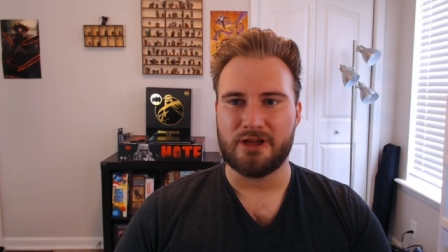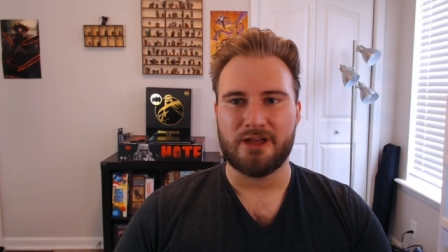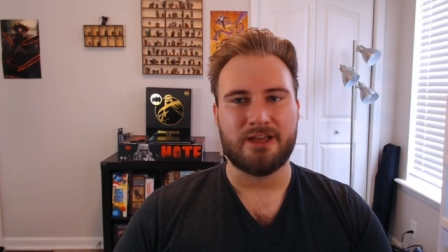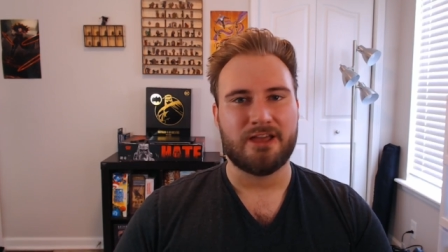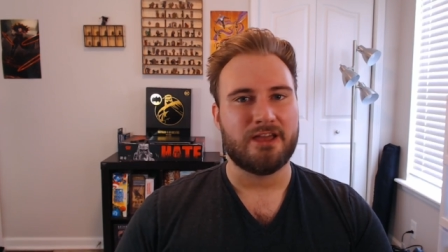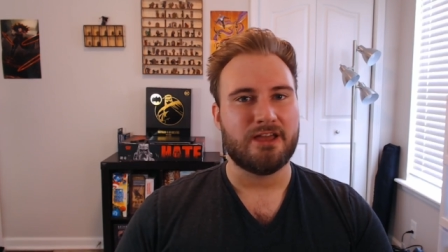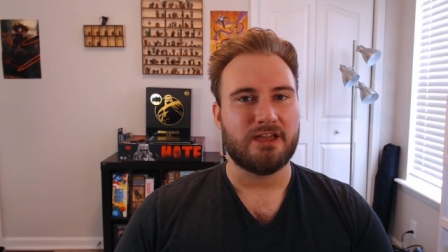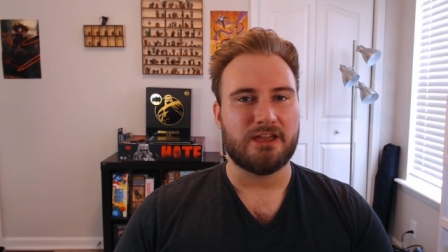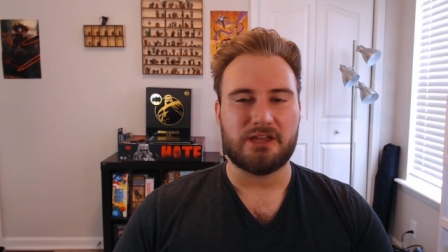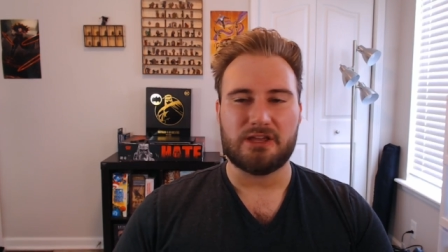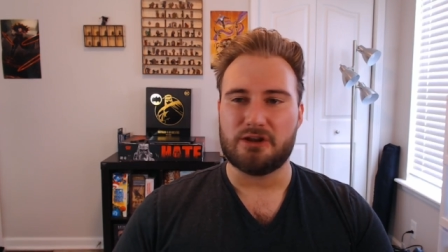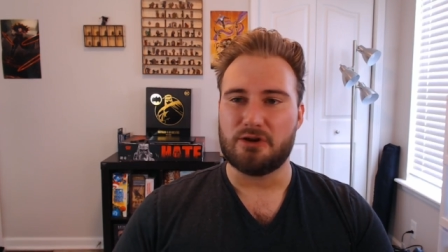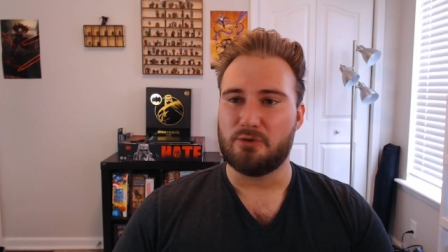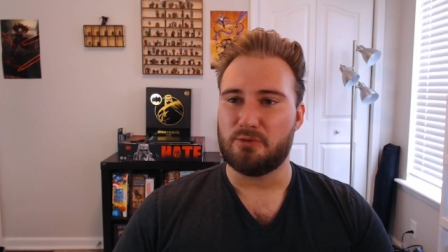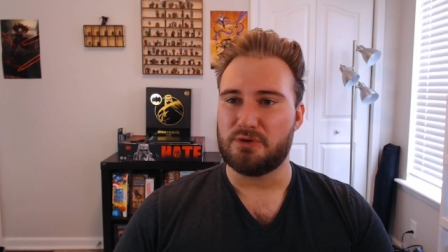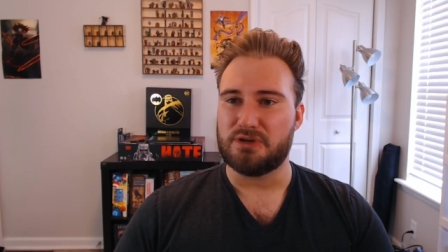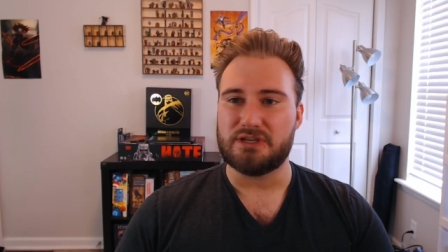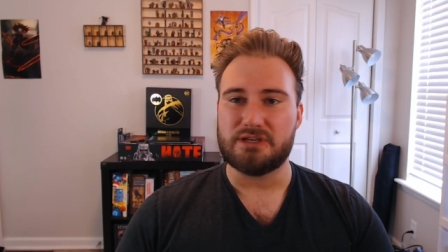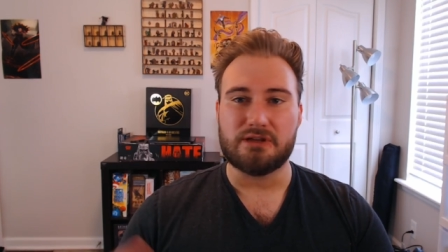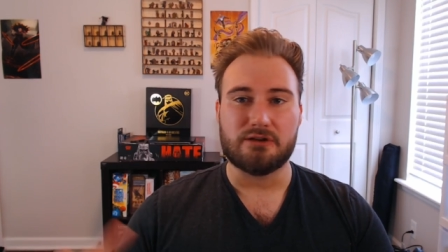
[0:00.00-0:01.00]
you know,
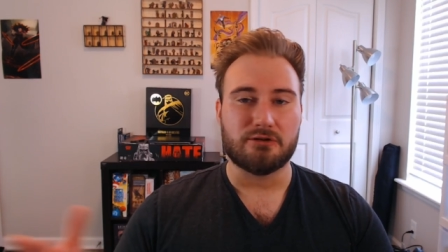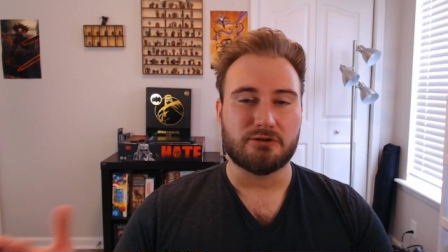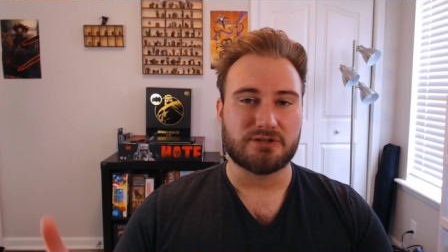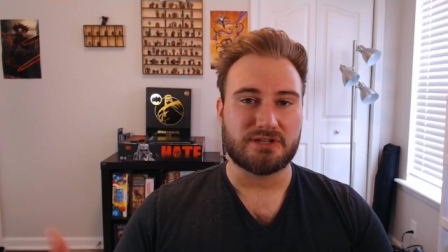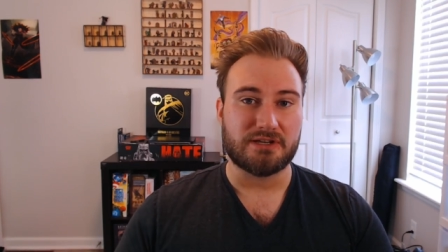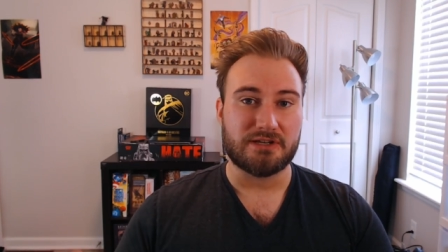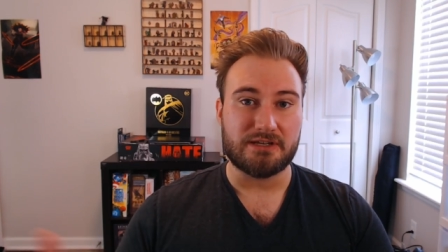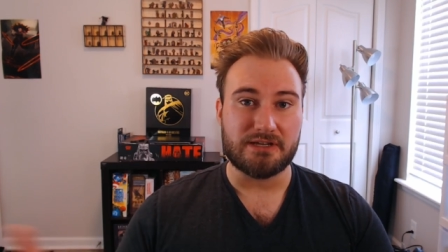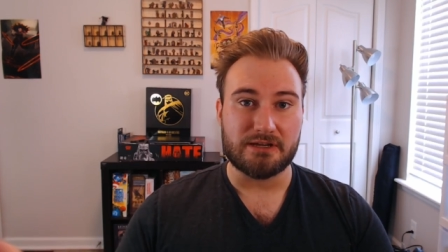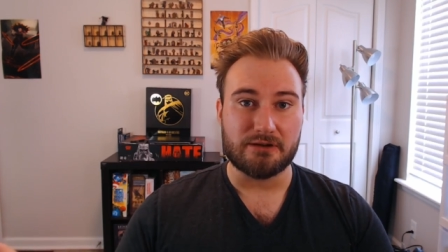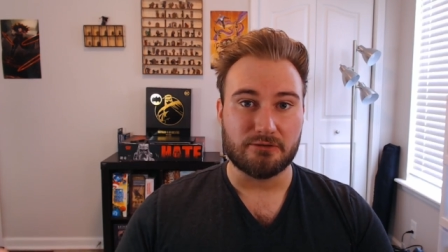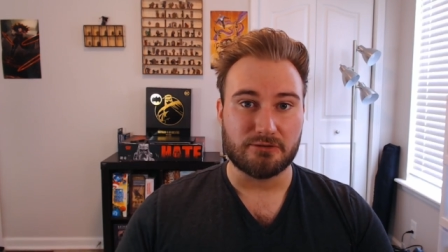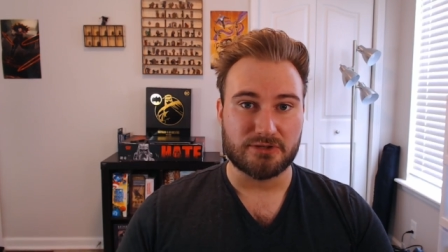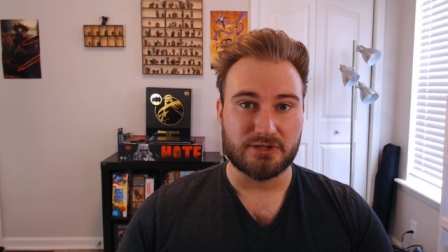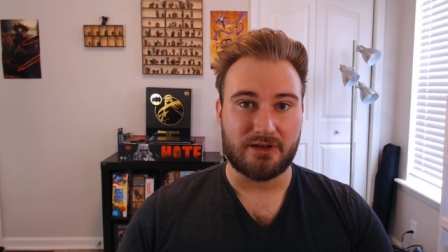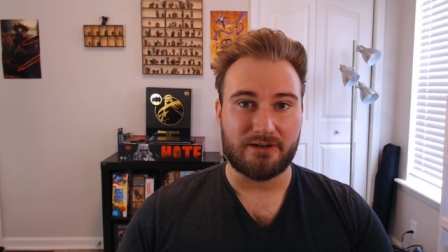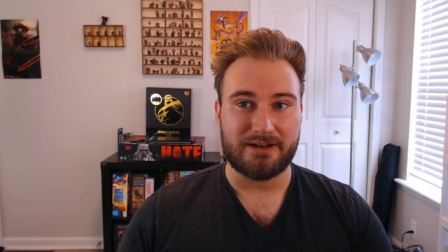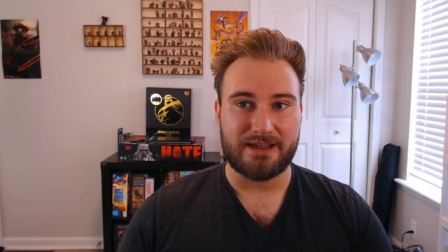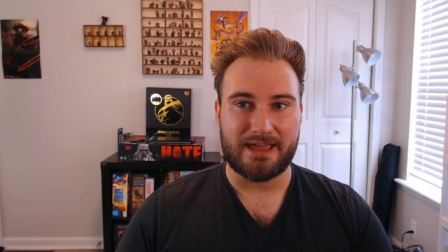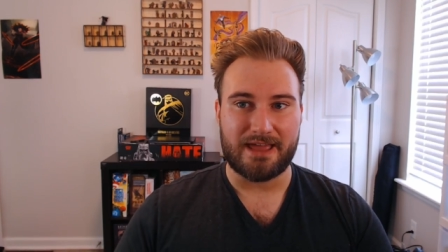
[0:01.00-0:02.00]
years and years
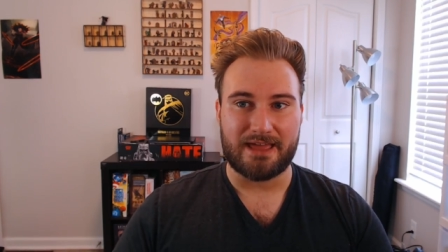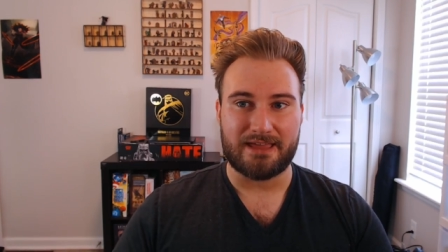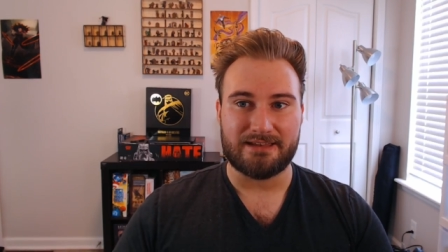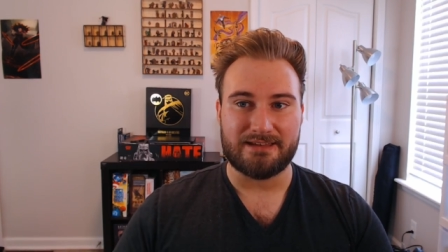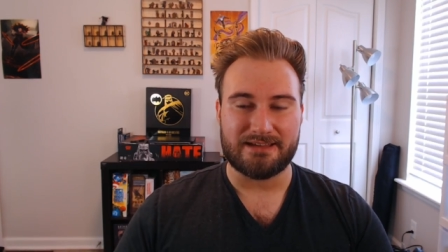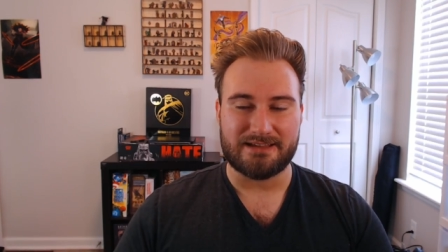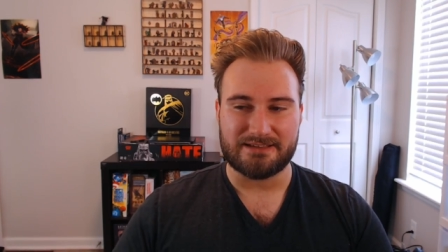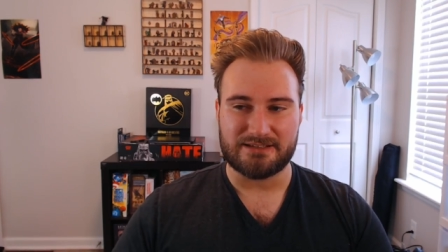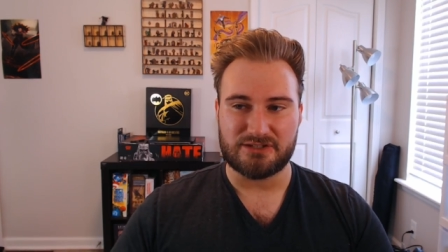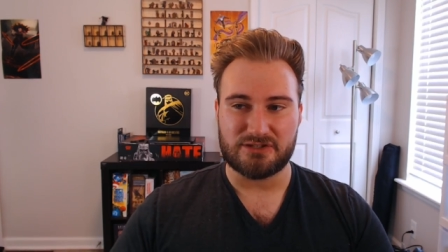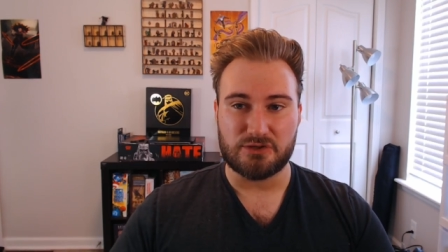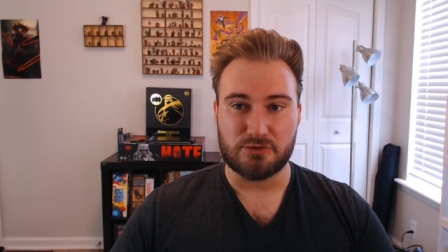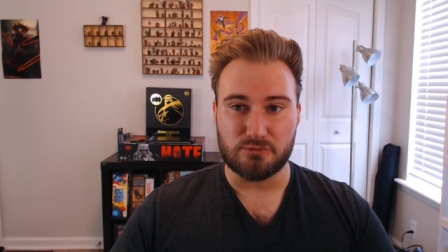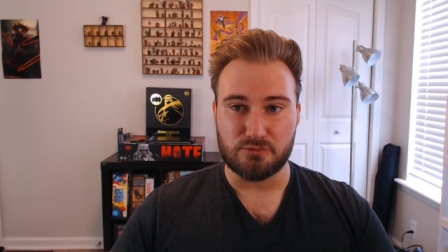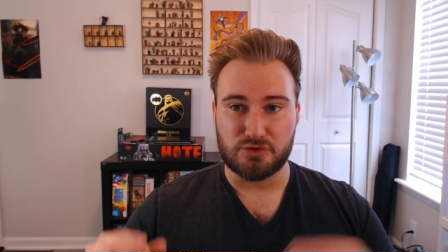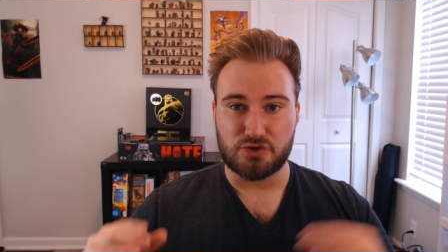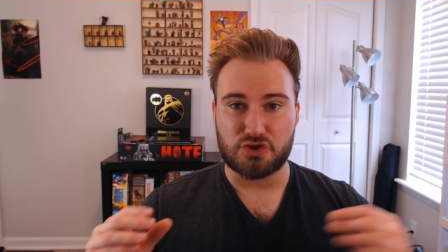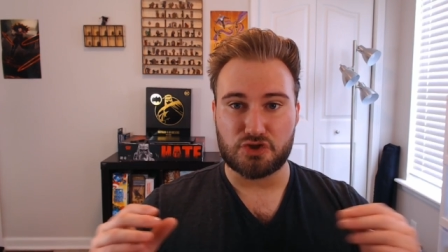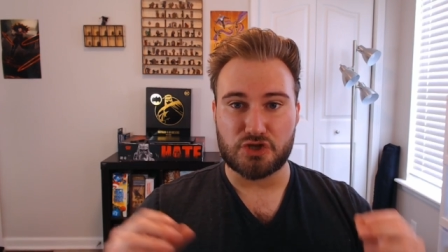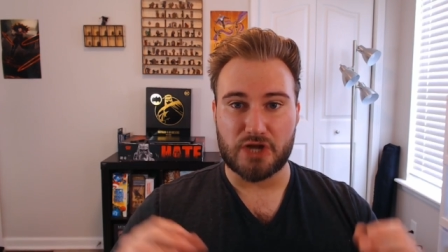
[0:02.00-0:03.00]
on end is to
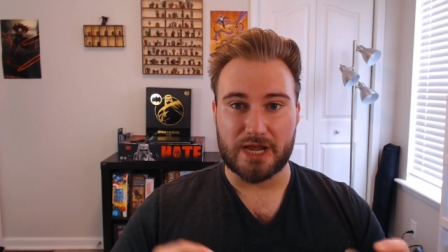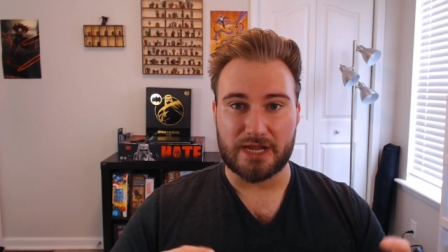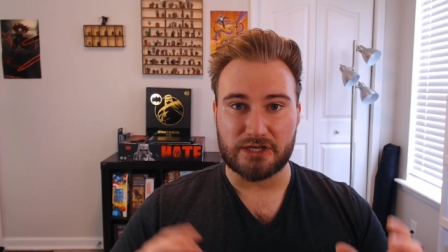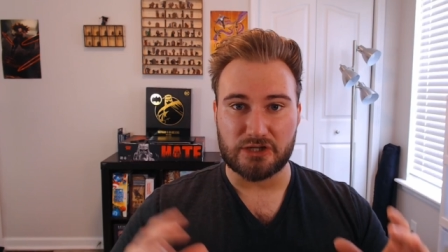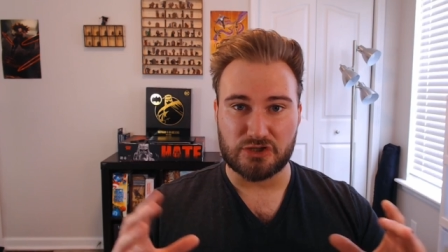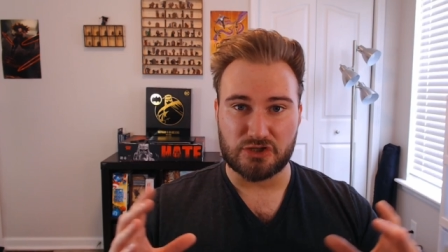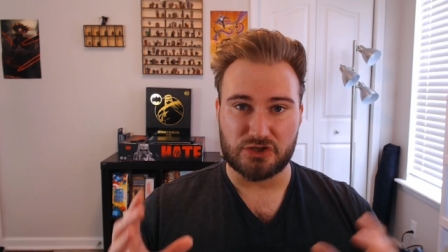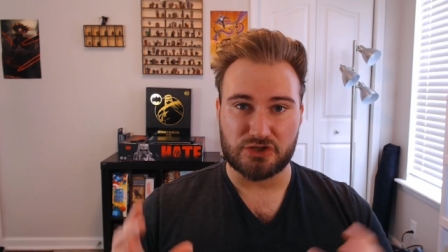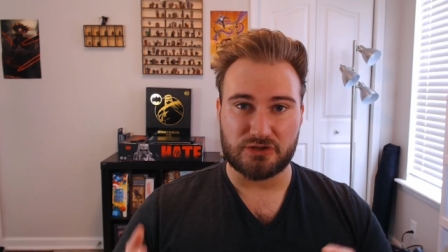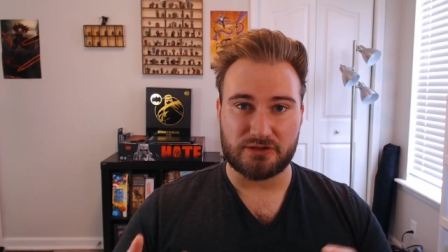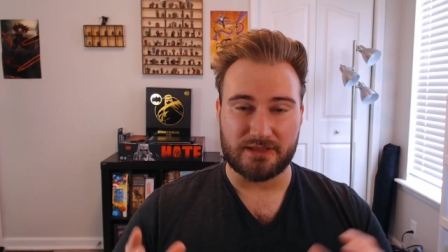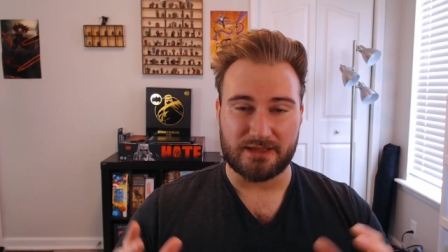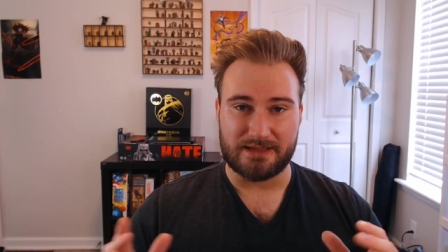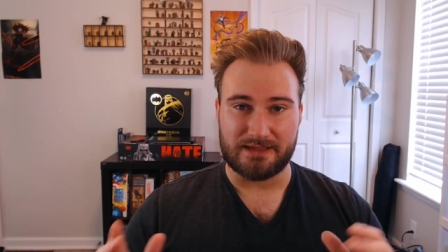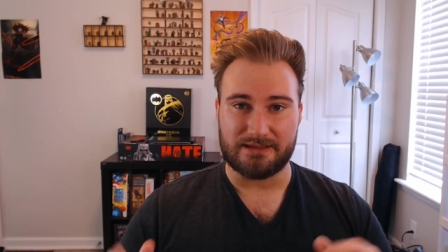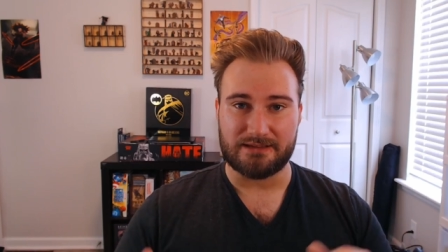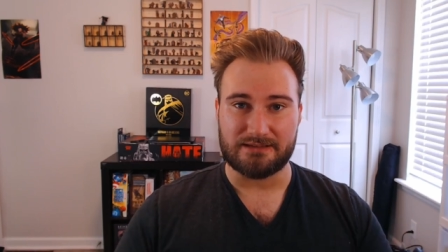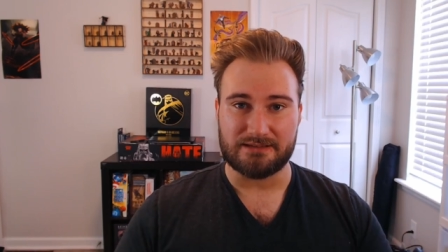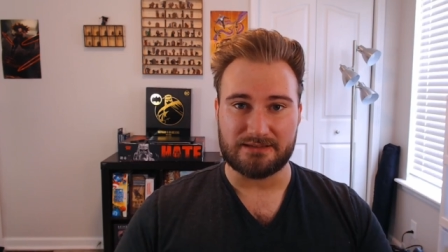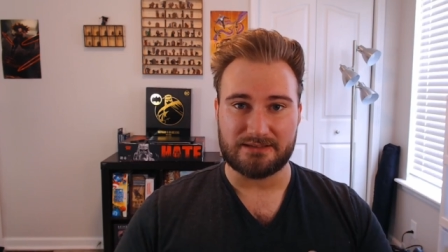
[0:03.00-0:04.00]
change
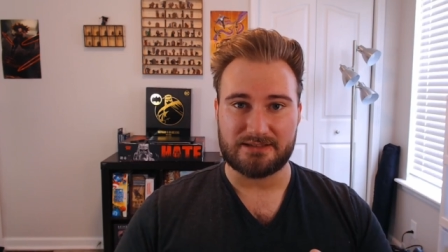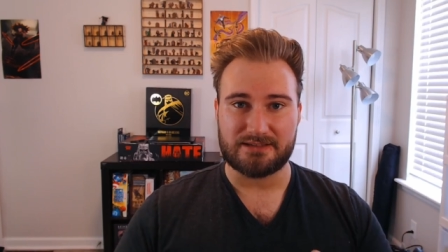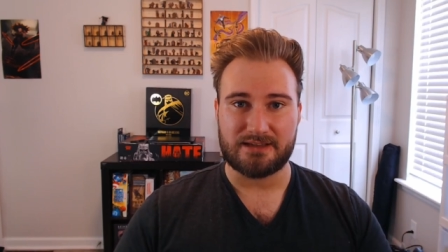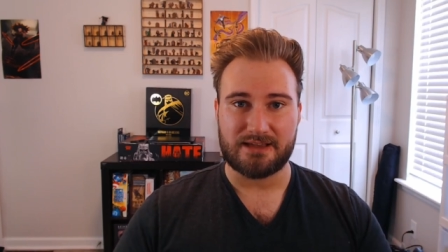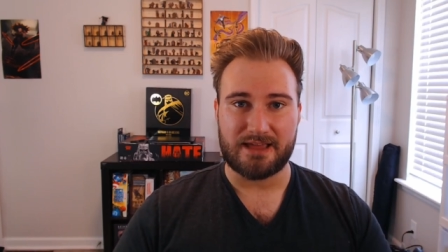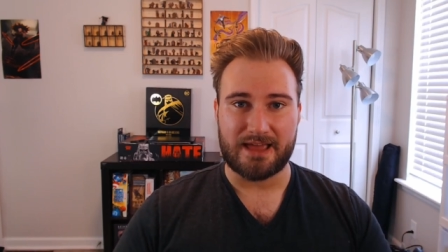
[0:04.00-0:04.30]
things